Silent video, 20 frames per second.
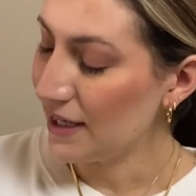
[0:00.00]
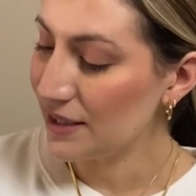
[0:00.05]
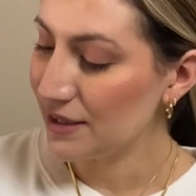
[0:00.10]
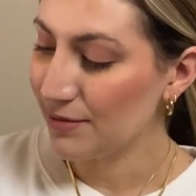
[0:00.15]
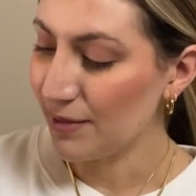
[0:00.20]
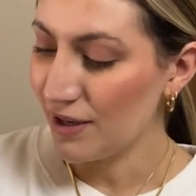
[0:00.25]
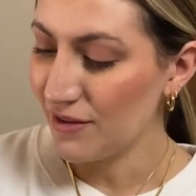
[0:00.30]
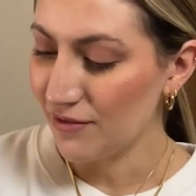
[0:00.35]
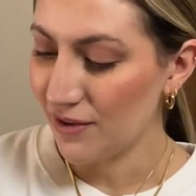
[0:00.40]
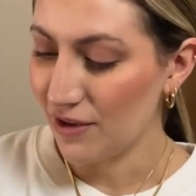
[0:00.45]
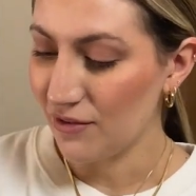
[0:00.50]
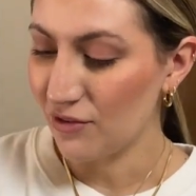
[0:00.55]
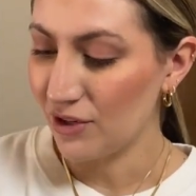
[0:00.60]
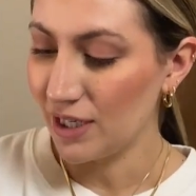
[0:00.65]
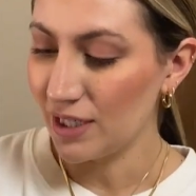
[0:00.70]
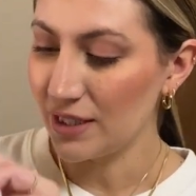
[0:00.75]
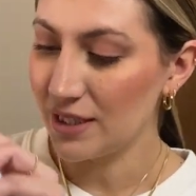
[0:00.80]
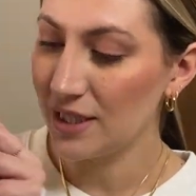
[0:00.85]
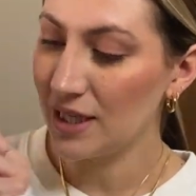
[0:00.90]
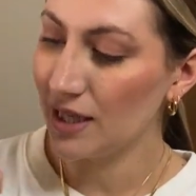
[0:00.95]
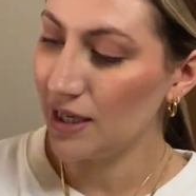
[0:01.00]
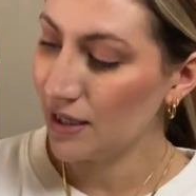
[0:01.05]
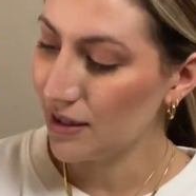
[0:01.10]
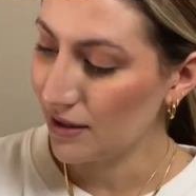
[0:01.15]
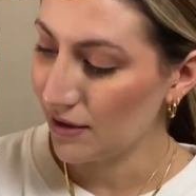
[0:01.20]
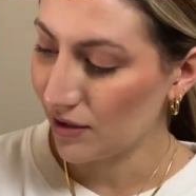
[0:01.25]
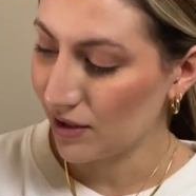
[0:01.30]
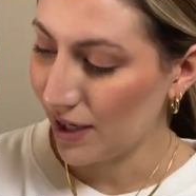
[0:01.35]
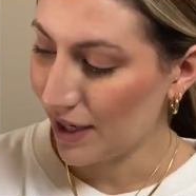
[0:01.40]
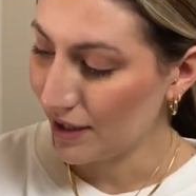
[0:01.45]
It's my favorite.
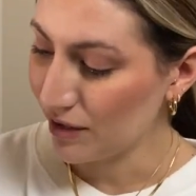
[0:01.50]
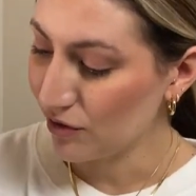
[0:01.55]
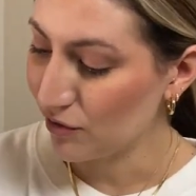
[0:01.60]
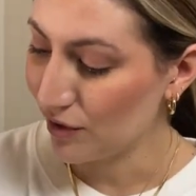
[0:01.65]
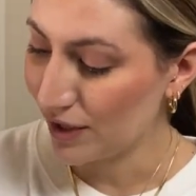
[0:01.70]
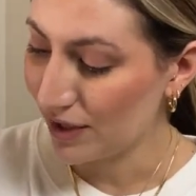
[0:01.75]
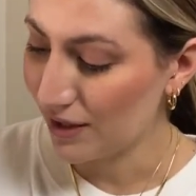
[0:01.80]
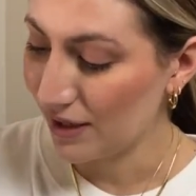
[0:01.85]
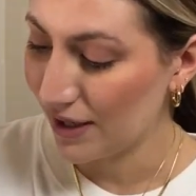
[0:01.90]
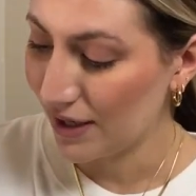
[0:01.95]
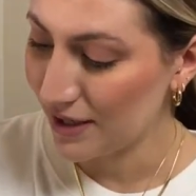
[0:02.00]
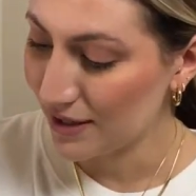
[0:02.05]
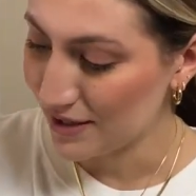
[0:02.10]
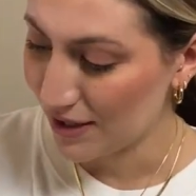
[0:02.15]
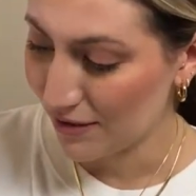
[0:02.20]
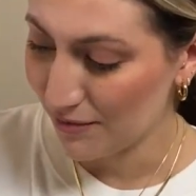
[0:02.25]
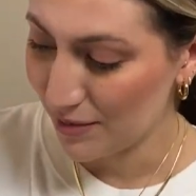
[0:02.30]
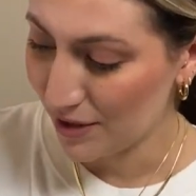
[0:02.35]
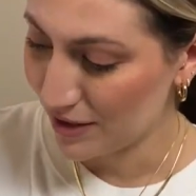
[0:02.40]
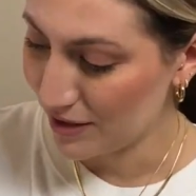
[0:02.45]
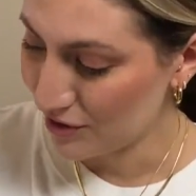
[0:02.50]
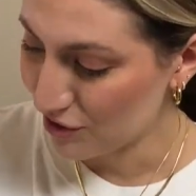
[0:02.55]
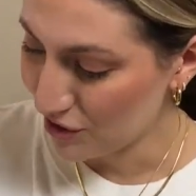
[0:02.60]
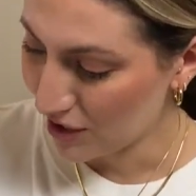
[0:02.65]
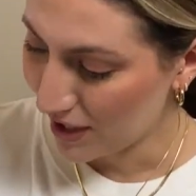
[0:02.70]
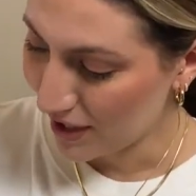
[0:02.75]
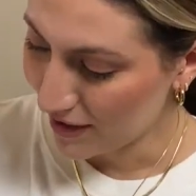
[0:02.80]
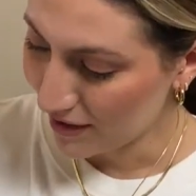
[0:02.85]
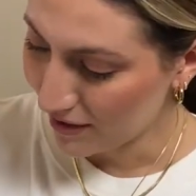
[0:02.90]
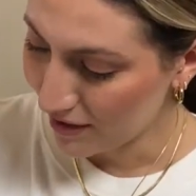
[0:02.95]
They're kind of wrinkly because I've been
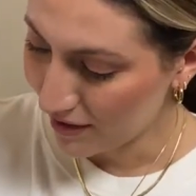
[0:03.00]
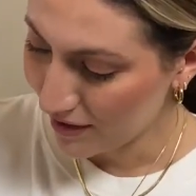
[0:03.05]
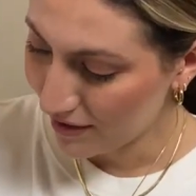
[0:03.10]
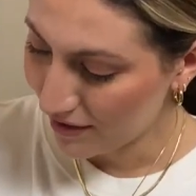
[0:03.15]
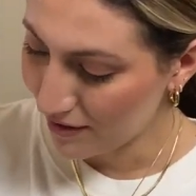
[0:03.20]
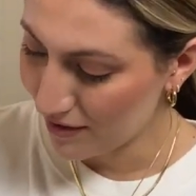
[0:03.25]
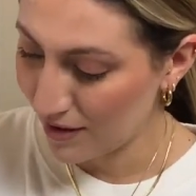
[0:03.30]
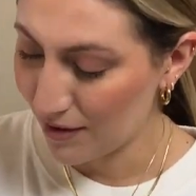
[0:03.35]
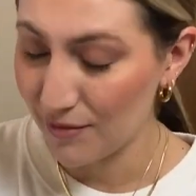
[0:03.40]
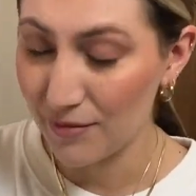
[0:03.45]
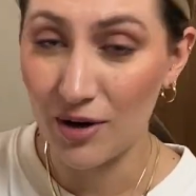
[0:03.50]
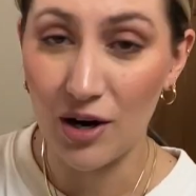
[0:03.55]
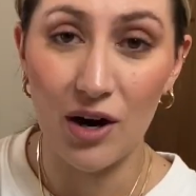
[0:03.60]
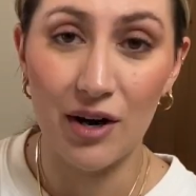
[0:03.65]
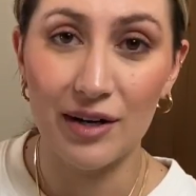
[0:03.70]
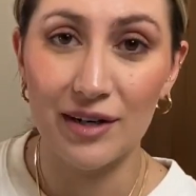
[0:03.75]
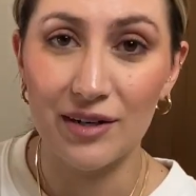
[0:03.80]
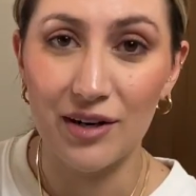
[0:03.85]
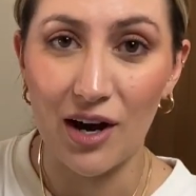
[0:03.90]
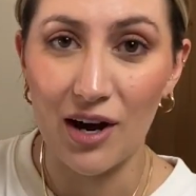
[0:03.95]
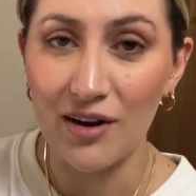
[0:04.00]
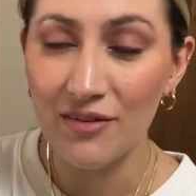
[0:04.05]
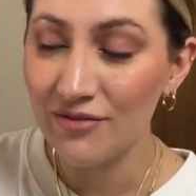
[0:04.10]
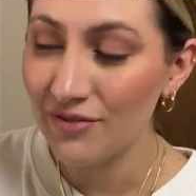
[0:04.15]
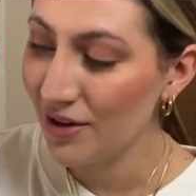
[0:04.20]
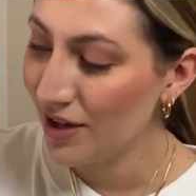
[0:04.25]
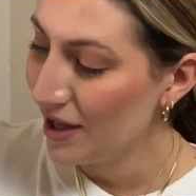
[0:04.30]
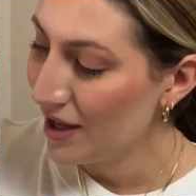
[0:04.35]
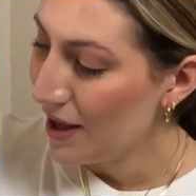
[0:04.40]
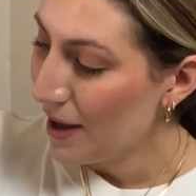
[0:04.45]
trying them on and off.
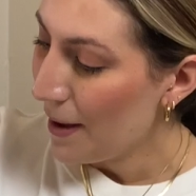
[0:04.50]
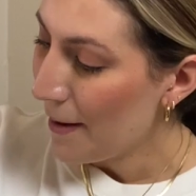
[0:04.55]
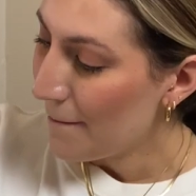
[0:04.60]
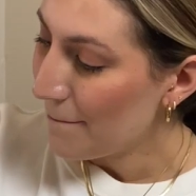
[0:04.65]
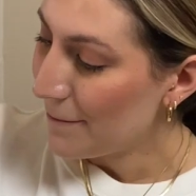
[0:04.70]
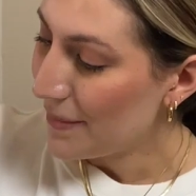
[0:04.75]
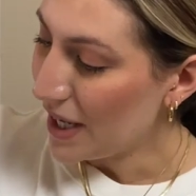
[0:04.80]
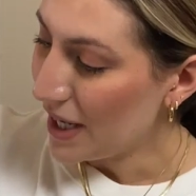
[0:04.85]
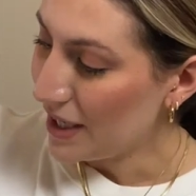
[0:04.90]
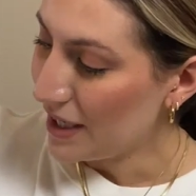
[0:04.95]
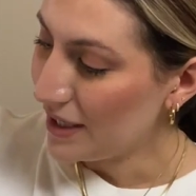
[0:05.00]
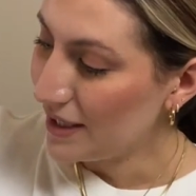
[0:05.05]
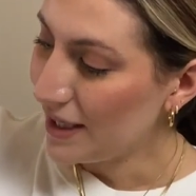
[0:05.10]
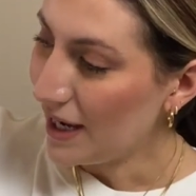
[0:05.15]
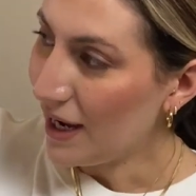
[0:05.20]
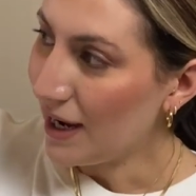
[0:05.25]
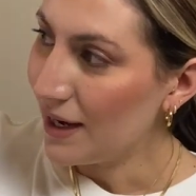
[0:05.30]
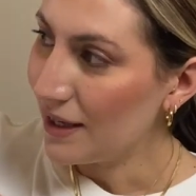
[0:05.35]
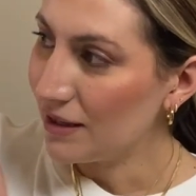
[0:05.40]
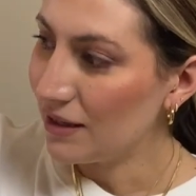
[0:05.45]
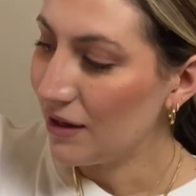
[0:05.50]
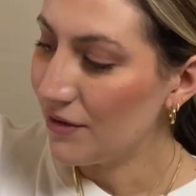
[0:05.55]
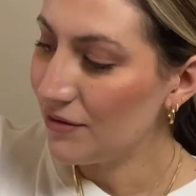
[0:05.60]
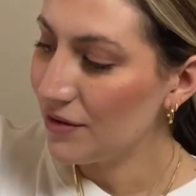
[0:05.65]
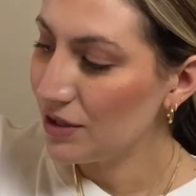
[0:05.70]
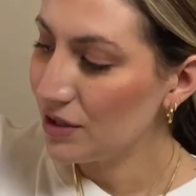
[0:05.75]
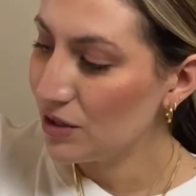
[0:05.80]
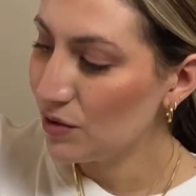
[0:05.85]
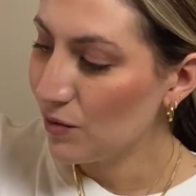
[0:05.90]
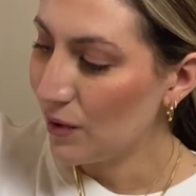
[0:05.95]
But yeah, I love
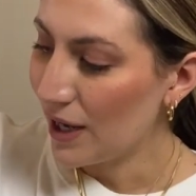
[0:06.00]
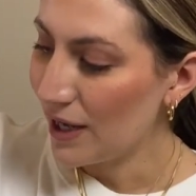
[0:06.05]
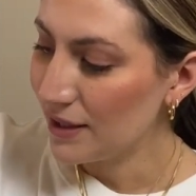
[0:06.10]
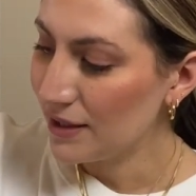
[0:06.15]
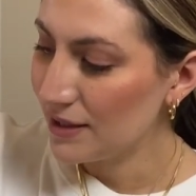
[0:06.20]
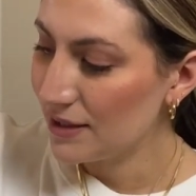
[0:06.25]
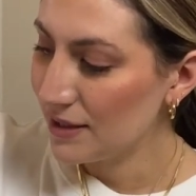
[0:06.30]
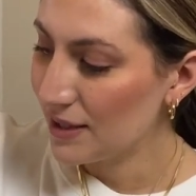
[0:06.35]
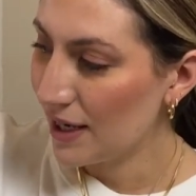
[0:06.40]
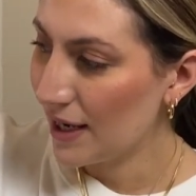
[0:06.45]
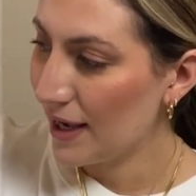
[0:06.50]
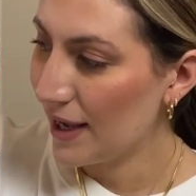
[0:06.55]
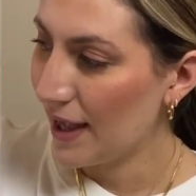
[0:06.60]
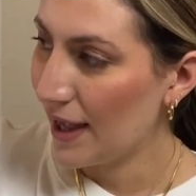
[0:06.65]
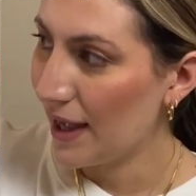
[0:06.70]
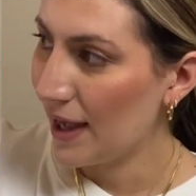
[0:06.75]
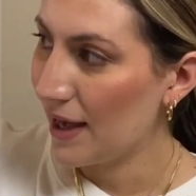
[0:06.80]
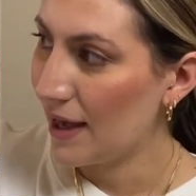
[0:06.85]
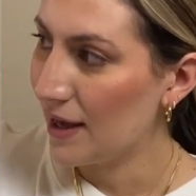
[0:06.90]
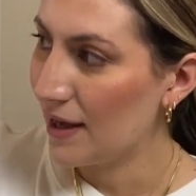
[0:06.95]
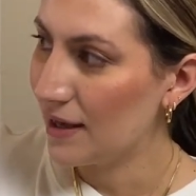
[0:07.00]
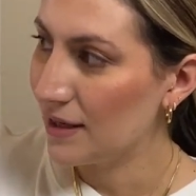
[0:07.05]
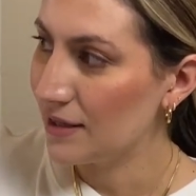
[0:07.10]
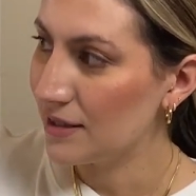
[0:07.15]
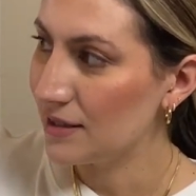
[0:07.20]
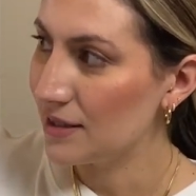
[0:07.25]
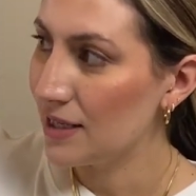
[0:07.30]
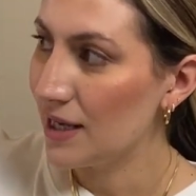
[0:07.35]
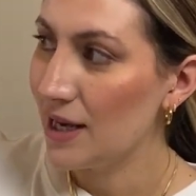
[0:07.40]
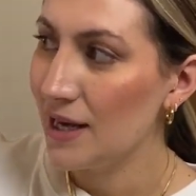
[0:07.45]
the sweats,
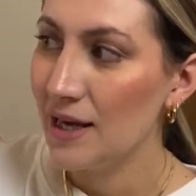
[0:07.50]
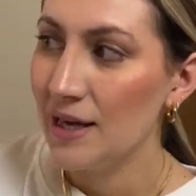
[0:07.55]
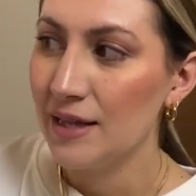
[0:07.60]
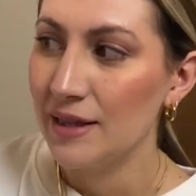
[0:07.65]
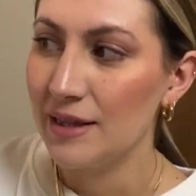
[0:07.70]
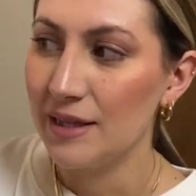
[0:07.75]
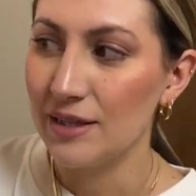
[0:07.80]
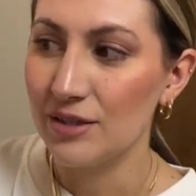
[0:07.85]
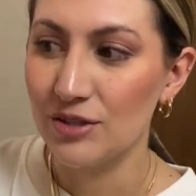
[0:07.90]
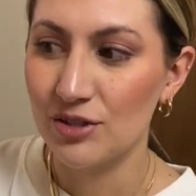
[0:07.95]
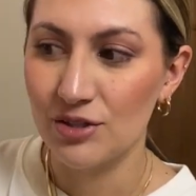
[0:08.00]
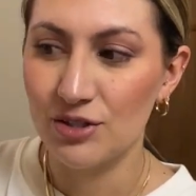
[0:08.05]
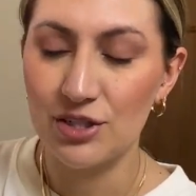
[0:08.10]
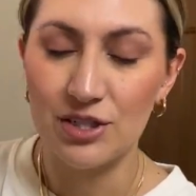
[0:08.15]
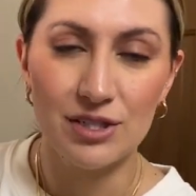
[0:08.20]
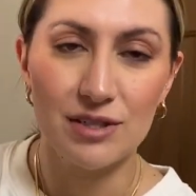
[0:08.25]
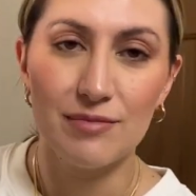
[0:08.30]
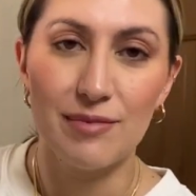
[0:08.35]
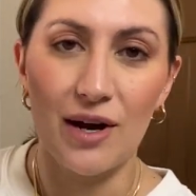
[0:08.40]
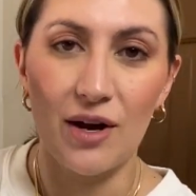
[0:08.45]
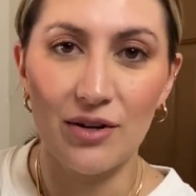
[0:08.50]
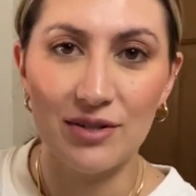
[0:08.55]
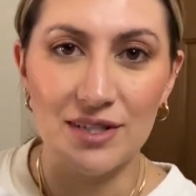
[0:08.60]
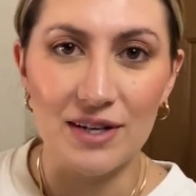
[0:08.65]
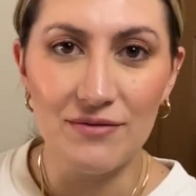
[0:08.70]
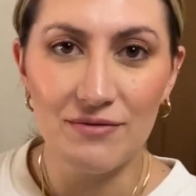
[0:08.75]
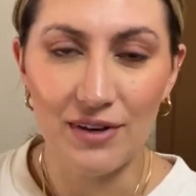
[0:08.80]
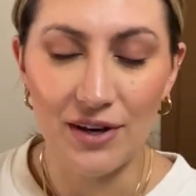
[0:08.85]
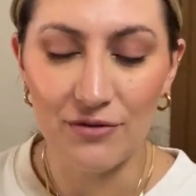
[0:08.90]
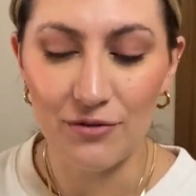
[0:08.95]
and these are just my
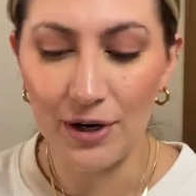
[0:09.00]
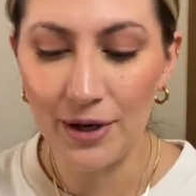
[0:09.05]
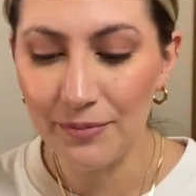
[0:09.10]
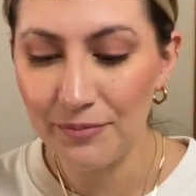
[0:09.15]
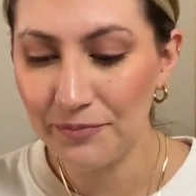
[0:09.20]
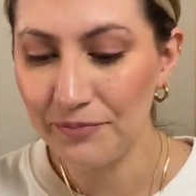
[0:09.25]
all-time favorite.